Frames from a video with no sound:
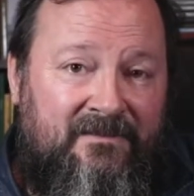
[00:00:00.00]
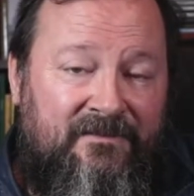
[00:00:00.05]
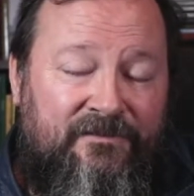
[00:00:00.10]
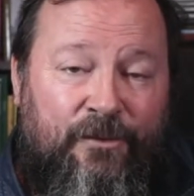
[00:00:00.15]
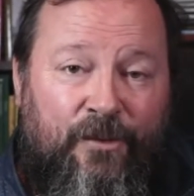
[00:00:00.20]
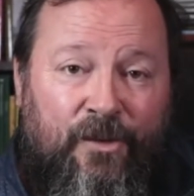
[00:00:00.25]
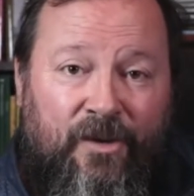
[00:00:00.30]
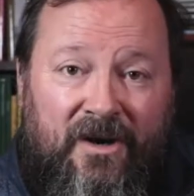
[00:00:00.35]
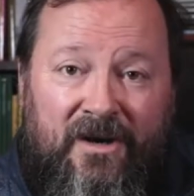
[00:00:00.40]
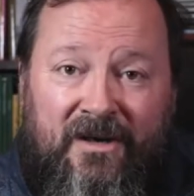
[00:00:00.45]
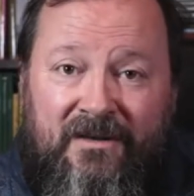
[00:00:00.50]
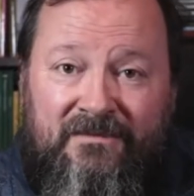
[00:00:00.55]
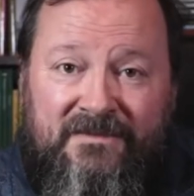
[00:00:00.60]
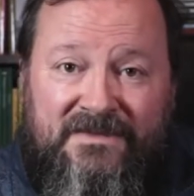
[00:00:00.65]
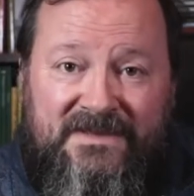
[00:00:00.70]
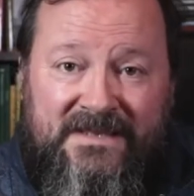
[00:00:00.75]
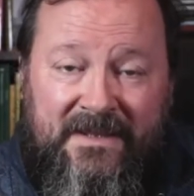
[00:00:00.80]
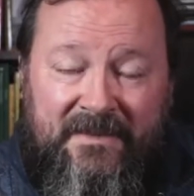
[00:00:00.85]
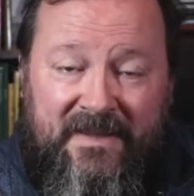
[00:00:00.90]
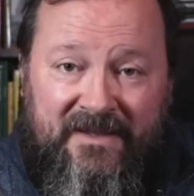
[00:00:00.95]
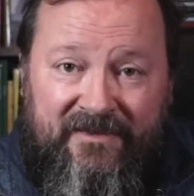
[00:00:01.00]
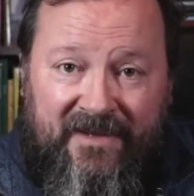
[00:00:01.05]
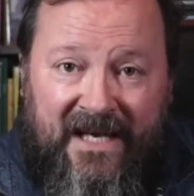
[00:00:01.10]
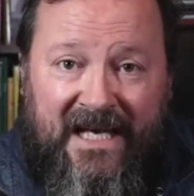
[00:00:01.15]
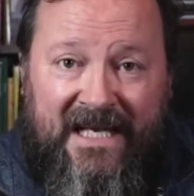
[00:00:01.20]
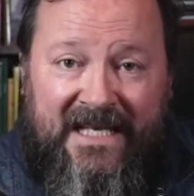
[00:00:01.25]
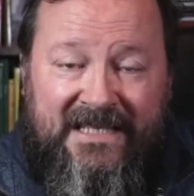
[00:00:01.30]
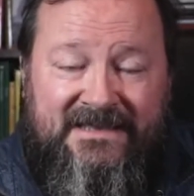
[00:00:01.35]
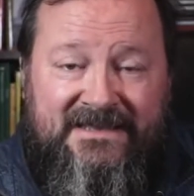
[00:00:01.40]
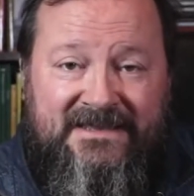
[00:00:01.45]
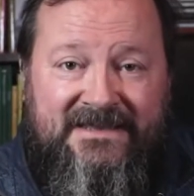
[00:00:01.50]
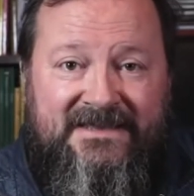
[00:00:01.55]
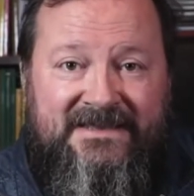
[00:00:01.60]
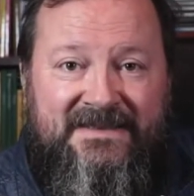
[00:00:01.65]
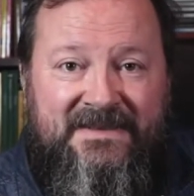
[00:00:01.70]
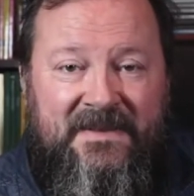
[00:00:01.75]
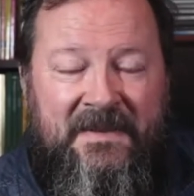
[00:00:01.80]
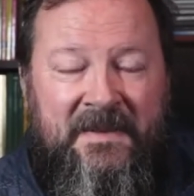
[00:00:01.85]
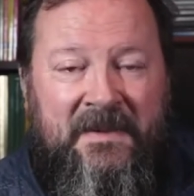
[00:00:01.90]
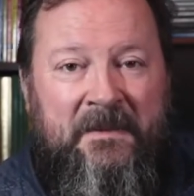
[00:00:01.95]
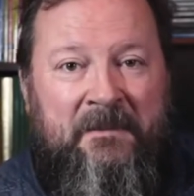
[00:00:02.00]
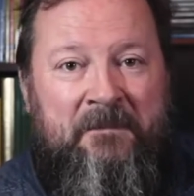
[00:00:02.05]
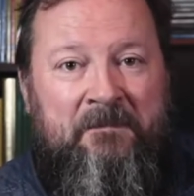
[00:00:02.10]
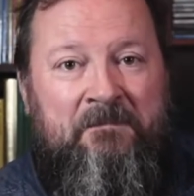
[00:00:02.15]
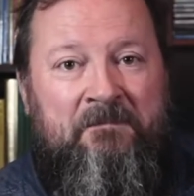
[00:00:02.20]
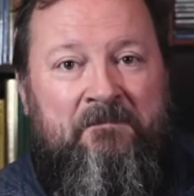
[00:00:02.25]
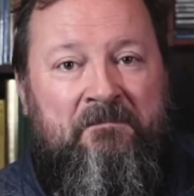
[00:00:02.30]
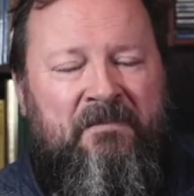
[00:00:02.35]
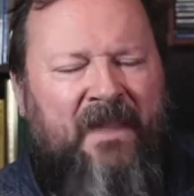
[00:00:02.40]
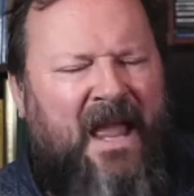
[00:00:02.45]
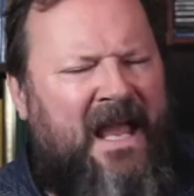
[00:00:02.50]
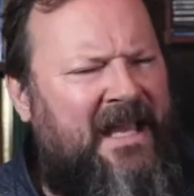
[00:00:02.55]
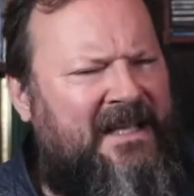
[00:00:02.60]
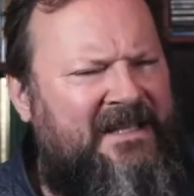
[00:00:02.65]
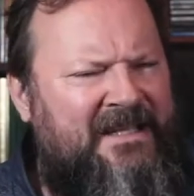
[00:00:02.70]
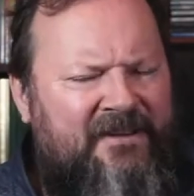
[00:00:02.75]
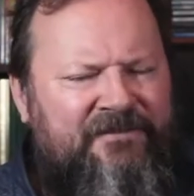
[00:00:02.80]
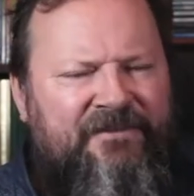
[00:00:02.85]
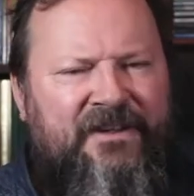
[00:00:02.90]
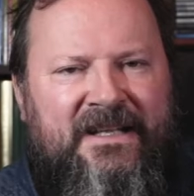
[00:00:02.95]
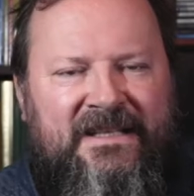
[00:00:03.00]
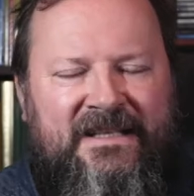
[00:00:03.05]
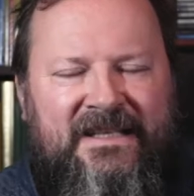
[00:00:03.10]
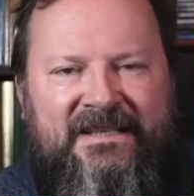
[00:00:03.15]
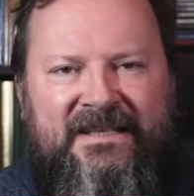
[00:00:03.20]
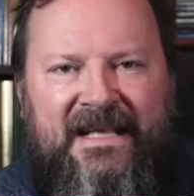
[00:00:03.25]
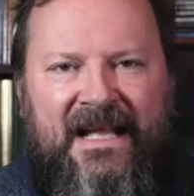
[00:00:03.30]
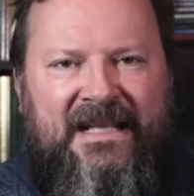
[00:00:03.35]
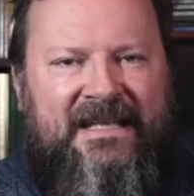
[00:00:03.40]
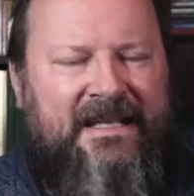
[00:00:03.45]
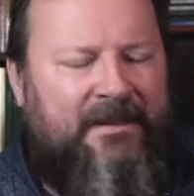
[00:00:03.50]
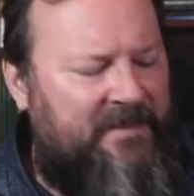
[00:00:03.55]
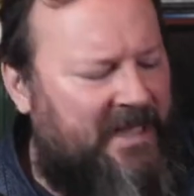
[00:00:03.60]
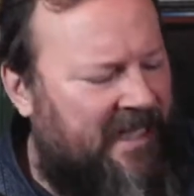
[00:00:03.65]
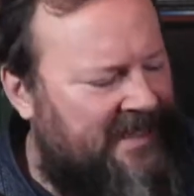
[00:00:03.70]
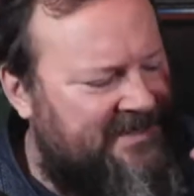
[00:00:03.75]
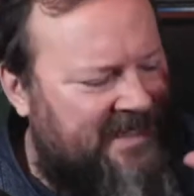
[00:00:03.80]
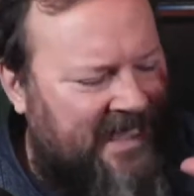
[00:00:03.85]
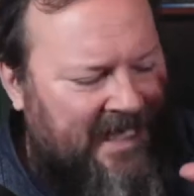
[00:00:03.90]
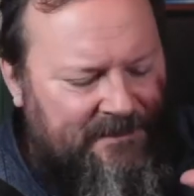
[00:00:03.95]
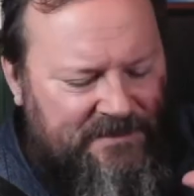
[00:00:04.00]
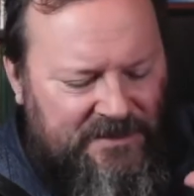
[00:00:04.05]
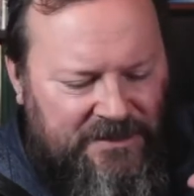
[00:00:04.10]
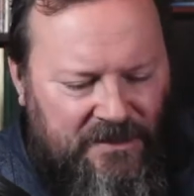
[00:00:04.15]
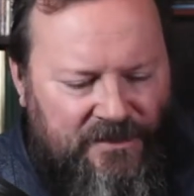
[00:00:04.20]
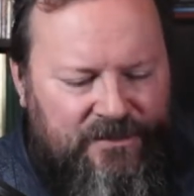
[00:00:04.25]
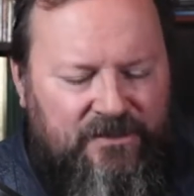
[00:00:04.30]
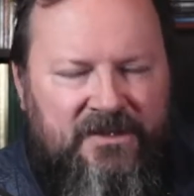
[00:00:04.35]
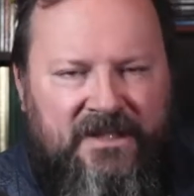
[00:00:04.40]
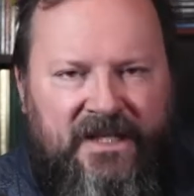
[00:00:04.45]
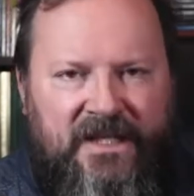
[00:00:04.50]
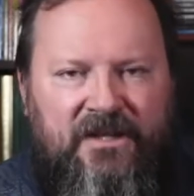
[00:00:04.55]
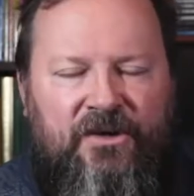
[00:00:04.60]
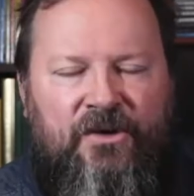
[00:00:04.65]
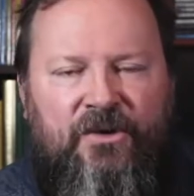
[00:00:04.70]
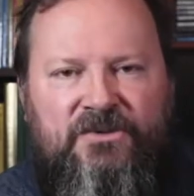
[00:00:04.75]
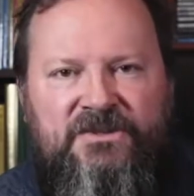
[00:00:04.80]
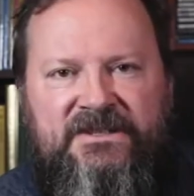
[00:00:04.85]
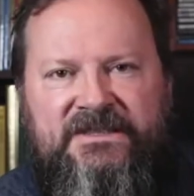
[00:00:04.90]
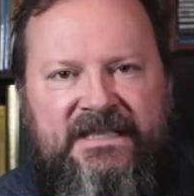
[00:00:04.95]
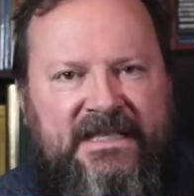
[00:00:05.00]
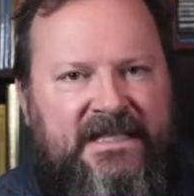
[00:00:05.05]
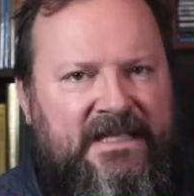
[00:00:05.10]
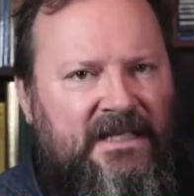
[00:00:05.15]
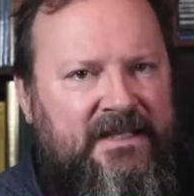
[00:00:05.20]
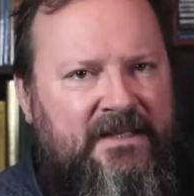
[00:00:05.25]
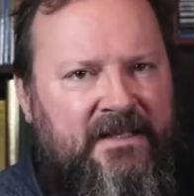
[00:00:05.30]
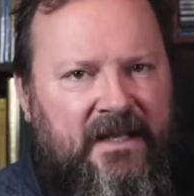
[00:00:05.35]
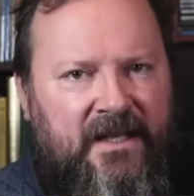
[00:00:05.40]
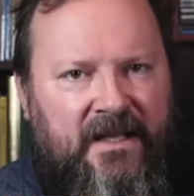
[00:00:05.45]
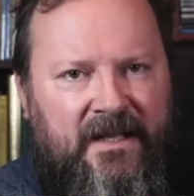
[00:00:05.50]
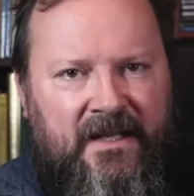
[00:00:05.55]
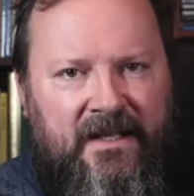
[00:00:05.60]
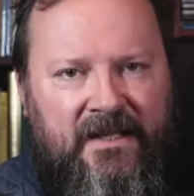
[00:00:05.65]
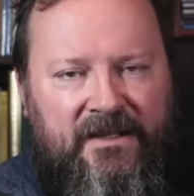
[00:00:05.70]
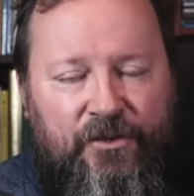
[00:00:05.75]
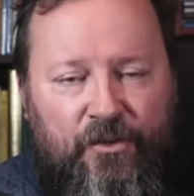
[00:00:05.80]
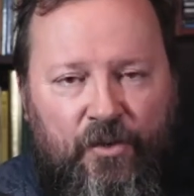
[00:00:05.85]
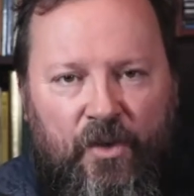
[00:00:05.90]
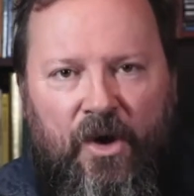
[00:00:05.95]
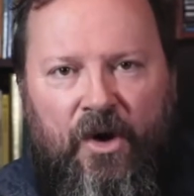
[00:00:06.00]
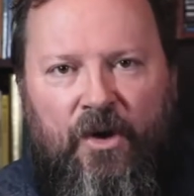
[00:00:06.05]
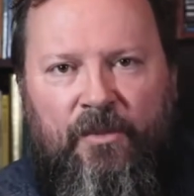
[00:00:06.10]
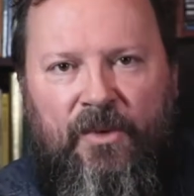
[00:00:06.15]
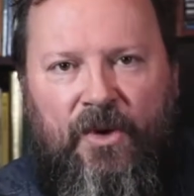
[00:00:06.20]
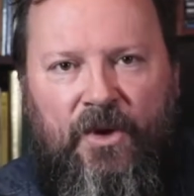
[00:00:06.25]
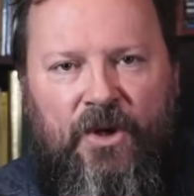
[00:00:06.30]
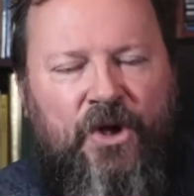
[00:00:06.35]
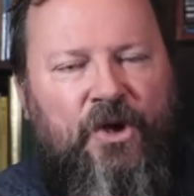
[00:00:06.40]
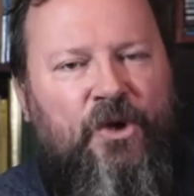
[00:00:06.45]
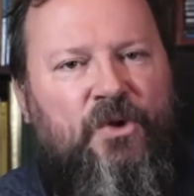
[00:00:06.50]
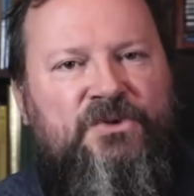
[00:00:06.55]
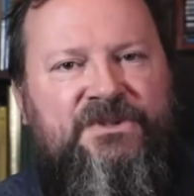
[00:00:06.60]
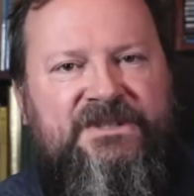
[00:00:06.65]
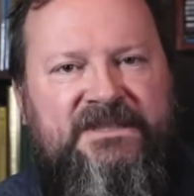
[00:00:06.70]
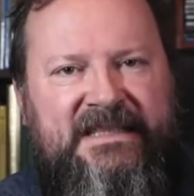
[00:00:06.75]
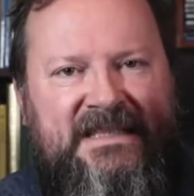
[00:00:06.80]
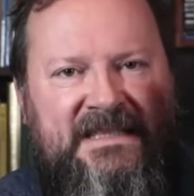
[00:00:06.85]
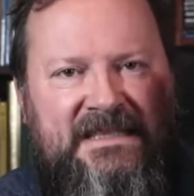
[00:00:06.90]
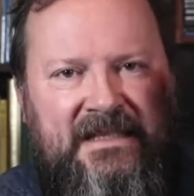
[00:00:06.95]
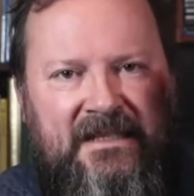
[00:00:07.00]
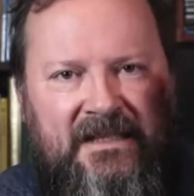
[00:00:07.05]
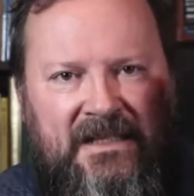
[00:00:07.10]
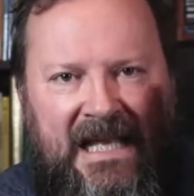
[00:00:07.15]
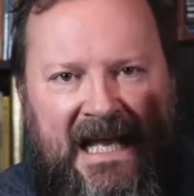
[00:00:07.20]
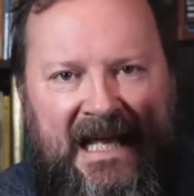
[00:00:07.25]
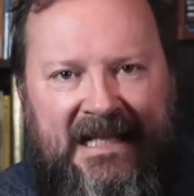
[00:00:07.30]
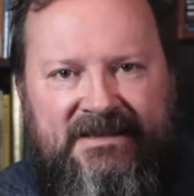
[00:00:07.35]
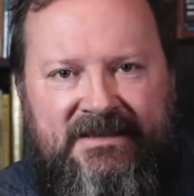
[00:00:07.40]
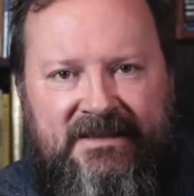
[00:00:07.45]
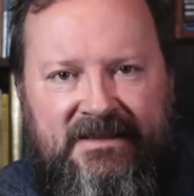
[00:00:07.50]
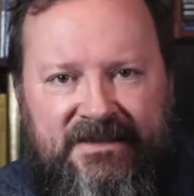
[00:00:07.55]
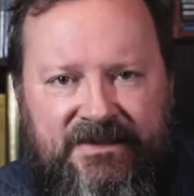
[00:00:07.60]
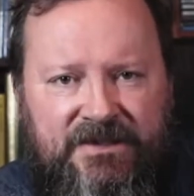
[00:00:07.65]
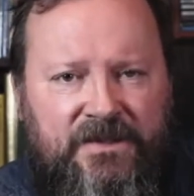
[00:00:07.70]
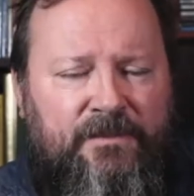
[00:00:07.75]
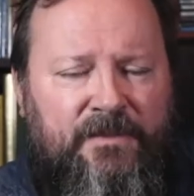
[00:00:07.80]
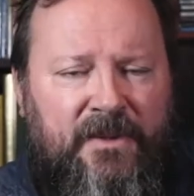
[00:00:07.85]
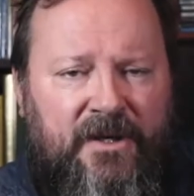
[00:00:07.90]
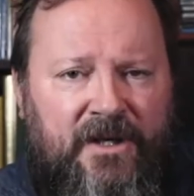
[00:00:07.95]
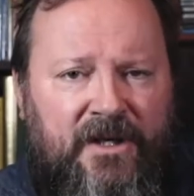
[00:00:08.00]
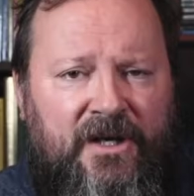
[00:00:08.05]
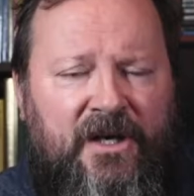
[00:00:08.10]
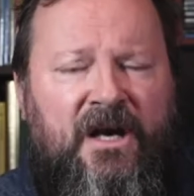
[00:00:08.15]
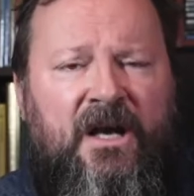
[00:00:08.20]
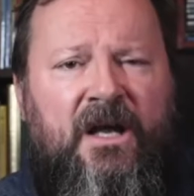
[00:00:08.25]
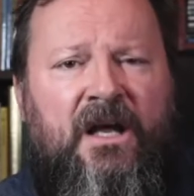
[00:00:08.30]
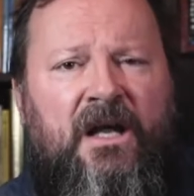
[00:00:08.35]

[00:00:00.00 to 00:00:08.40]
for some advice, I definitely tell them, yes, absolutely go see the Duomo, go see the Last Supper,